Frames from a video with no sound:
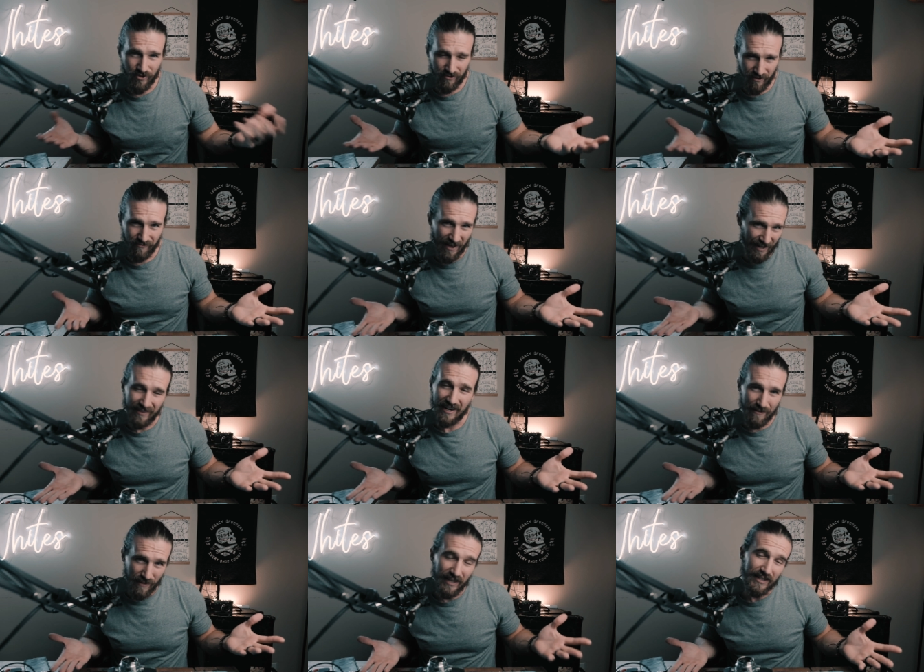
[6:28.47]
the fact that
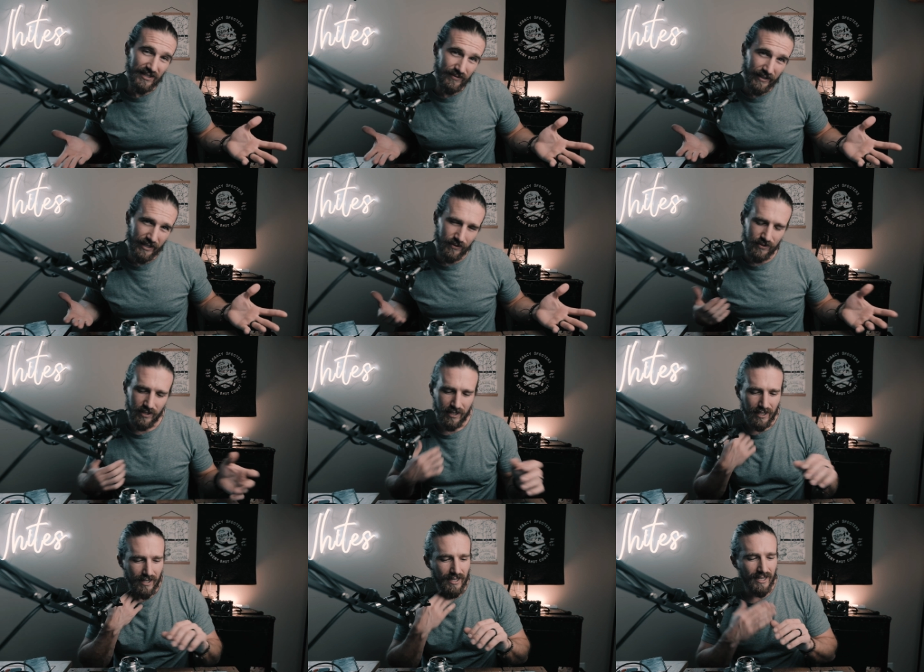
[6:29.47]
I make these videos,
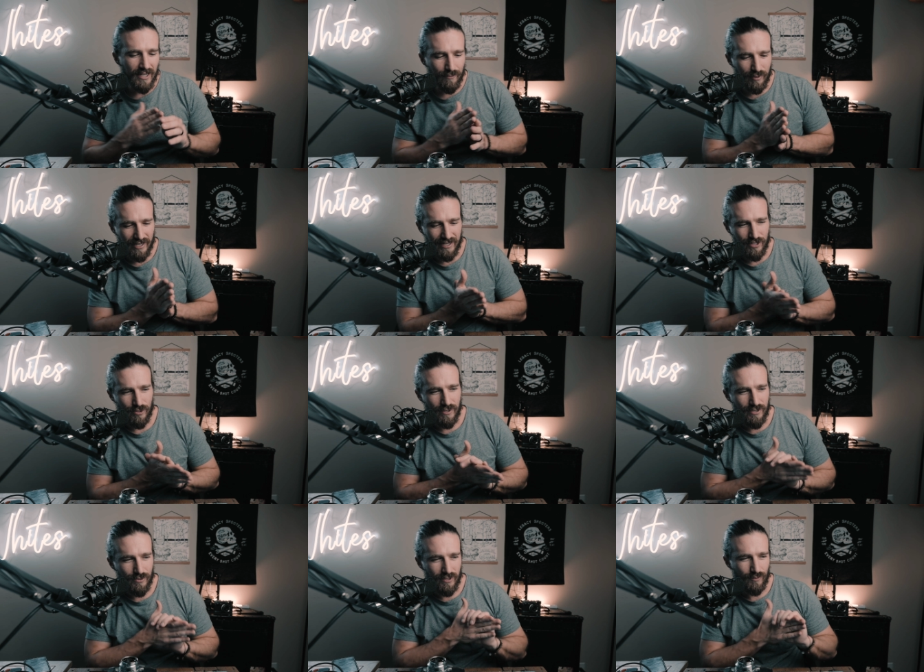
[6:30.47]
but I enjoy
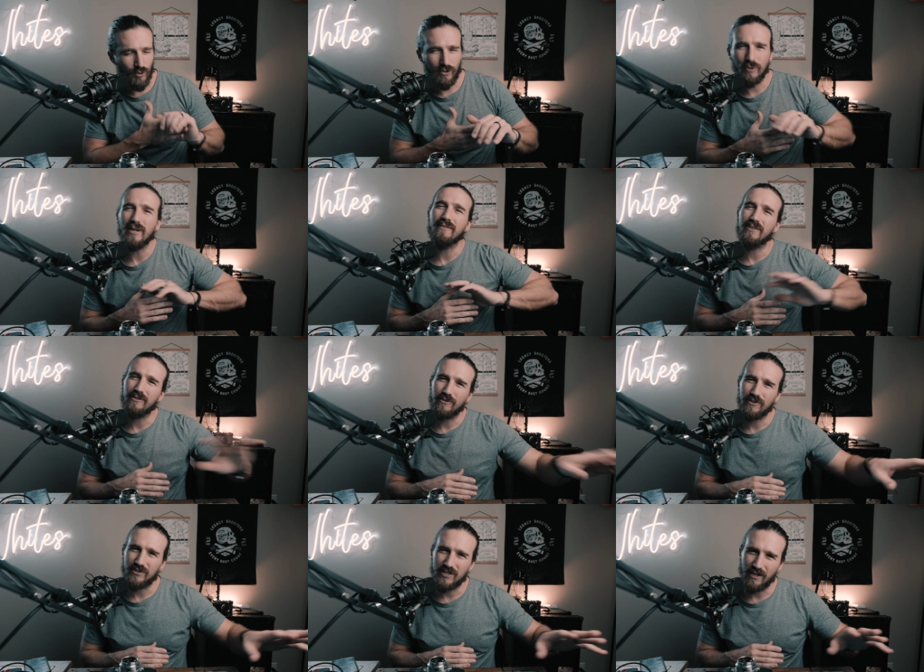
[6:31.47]
doing more creative,
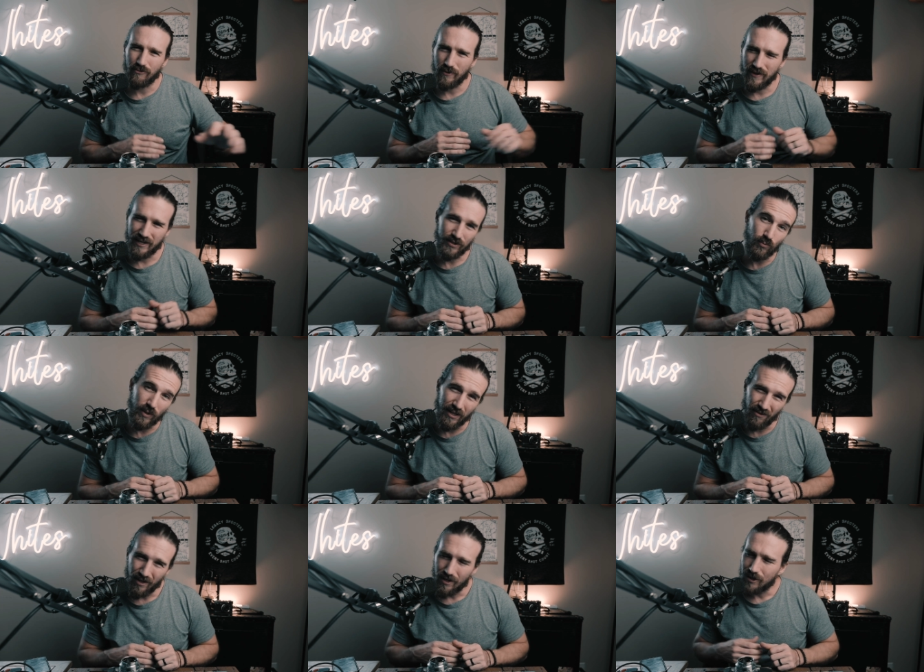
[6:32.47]
different stuff with it as
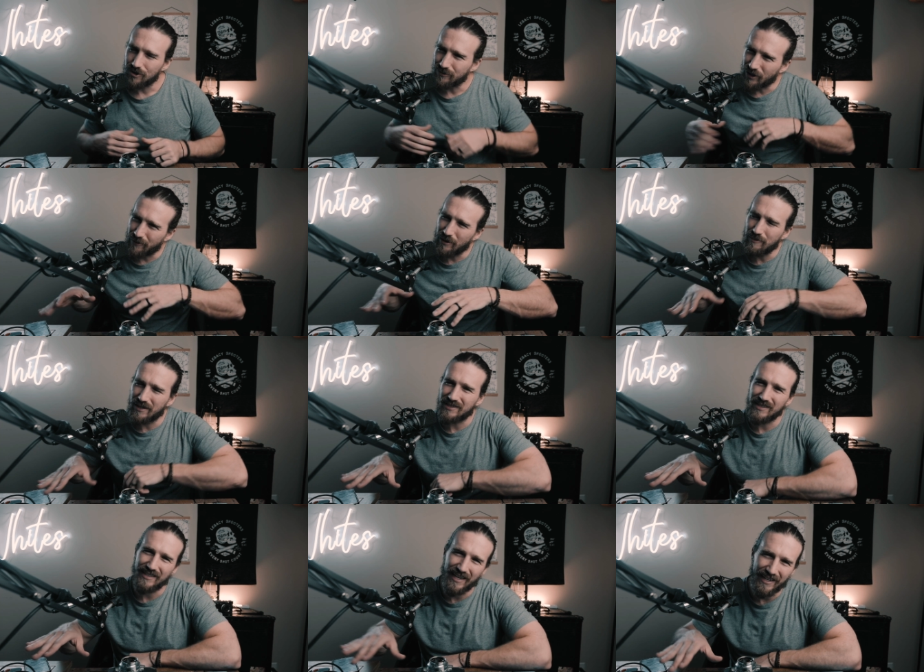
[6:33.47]
well. So I'm going to be
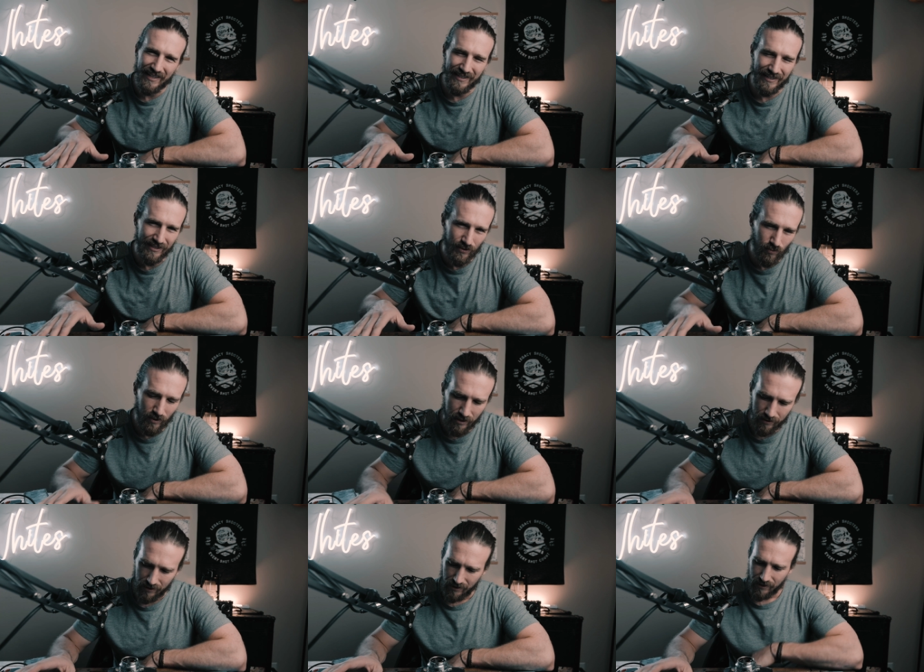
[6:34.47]
mixing that in as
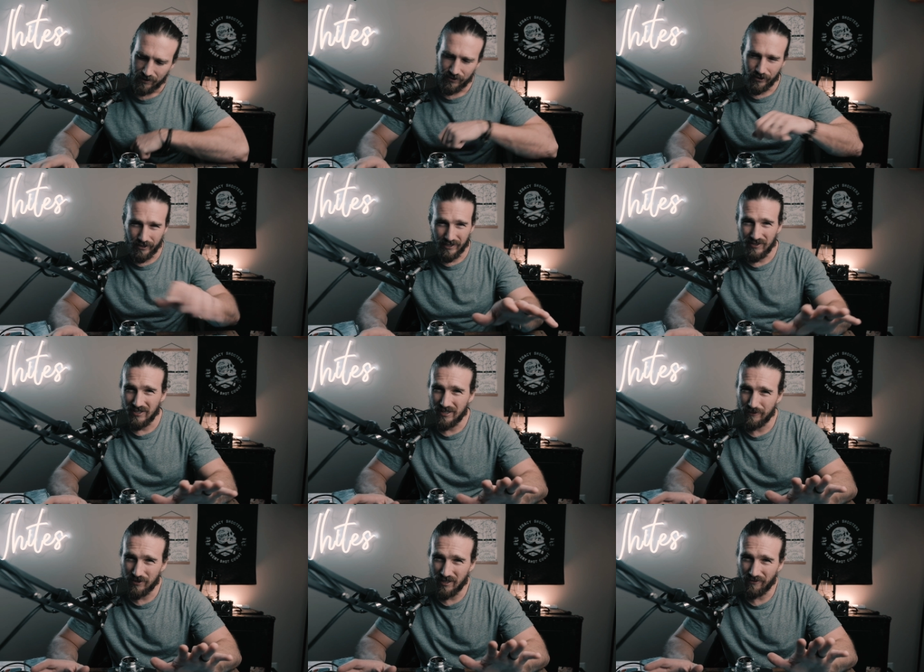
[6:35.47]
well. So you're going to see
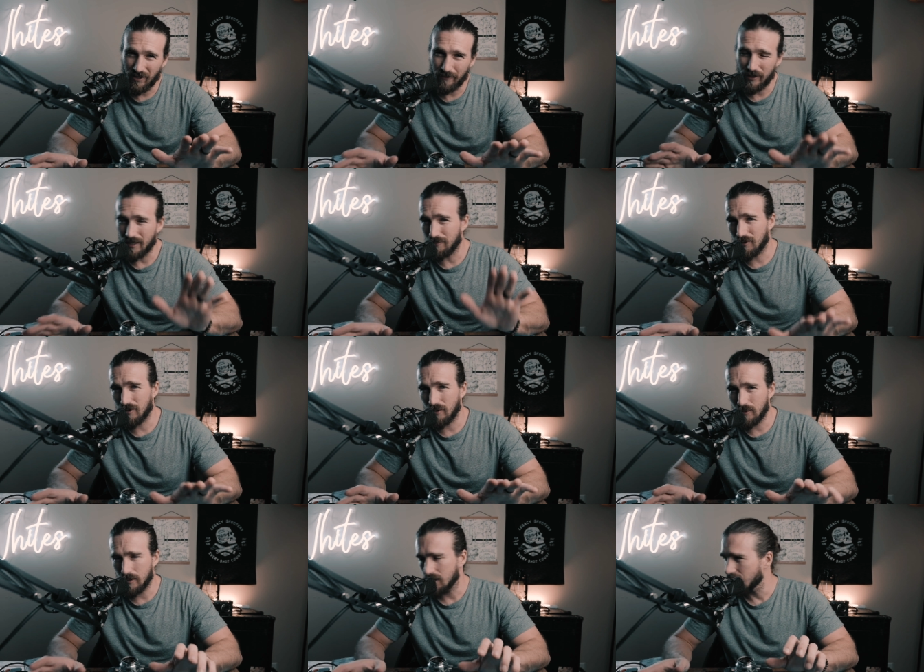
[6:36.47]
some stuff coming up
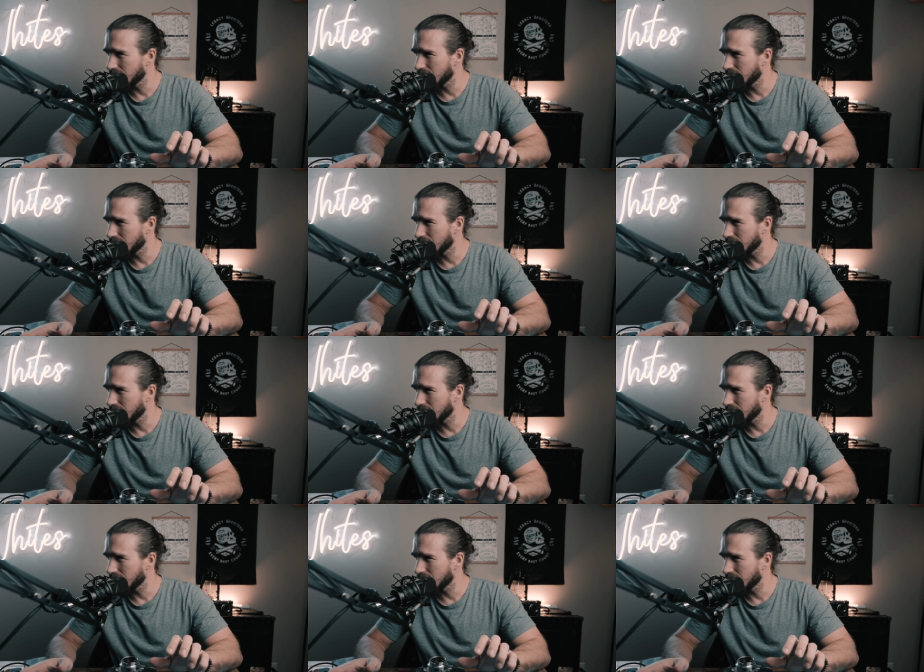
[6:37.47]
soon,